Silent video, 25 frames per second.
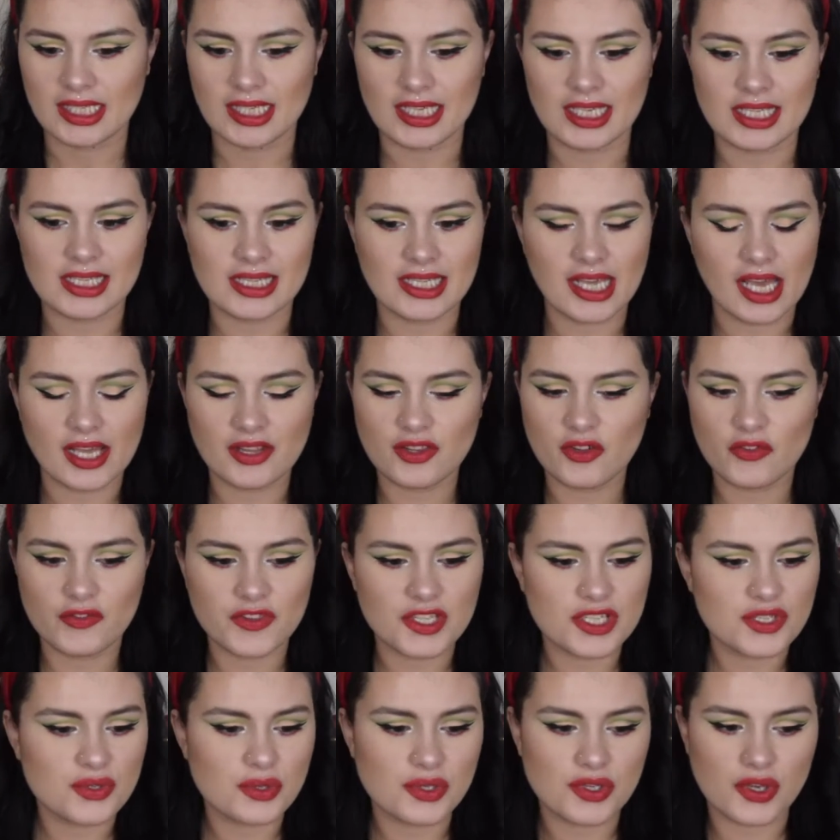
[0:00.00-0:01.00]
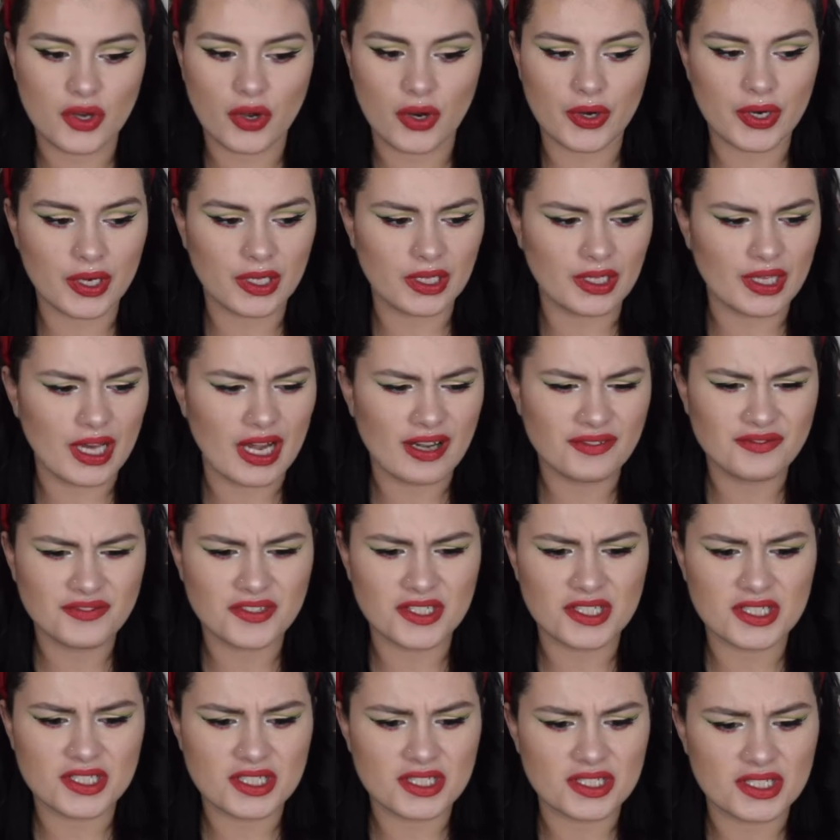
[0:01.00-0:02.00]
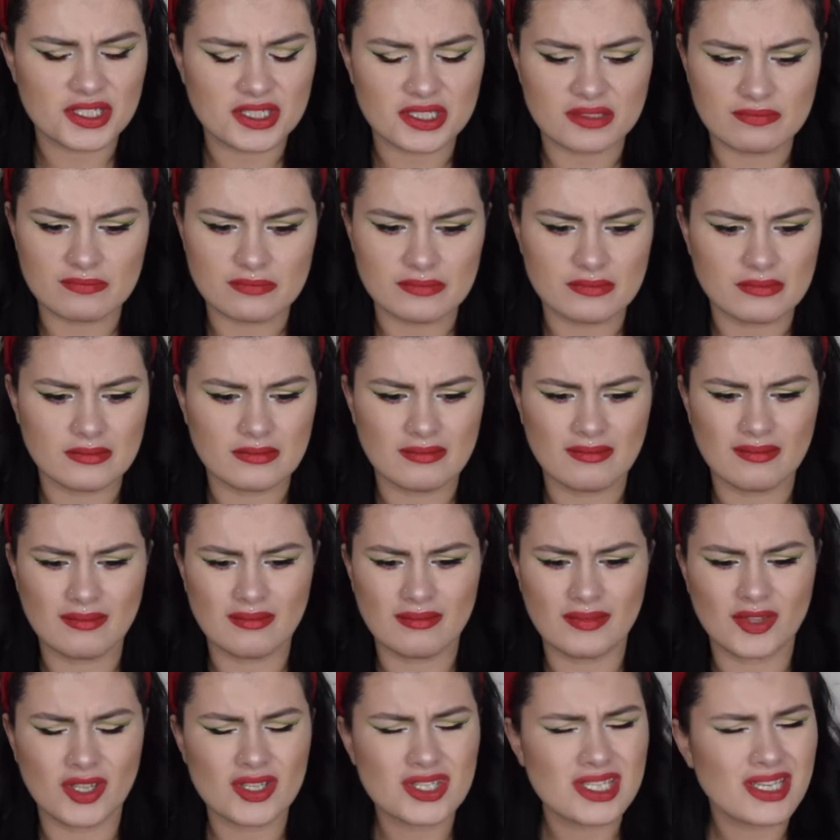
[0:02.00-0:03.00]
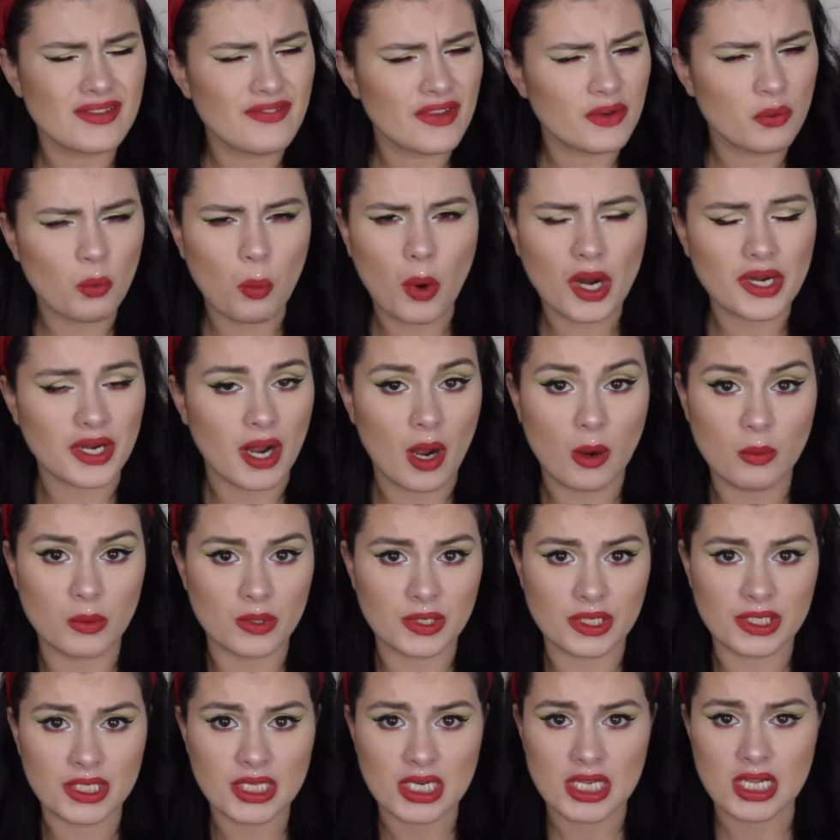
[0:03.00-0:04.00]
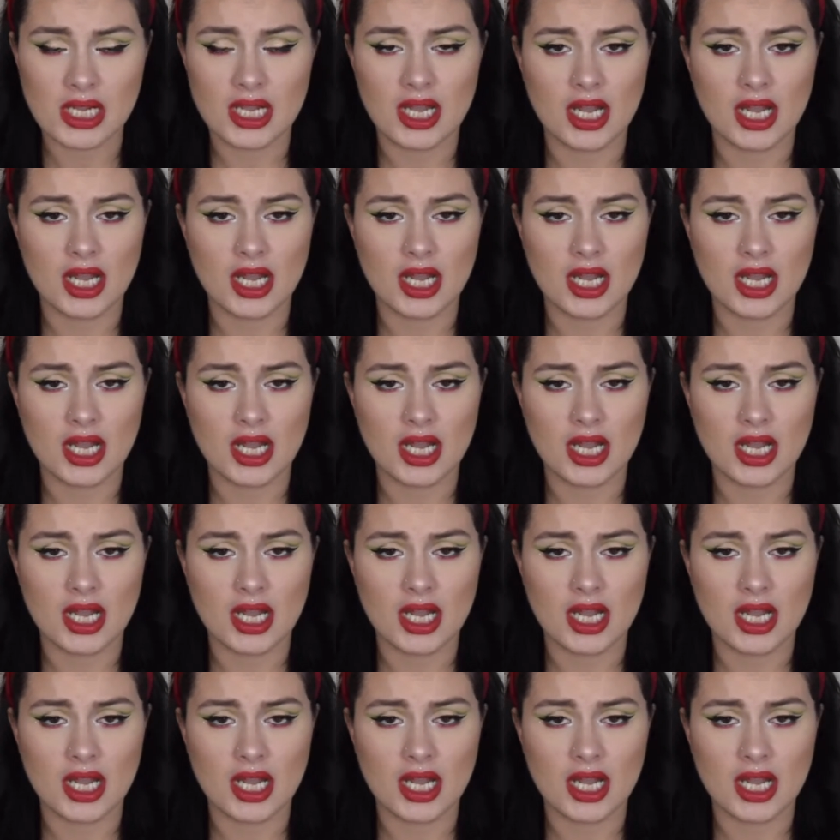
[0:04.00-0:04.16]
in the end of the tutorial, after not even 1 hour,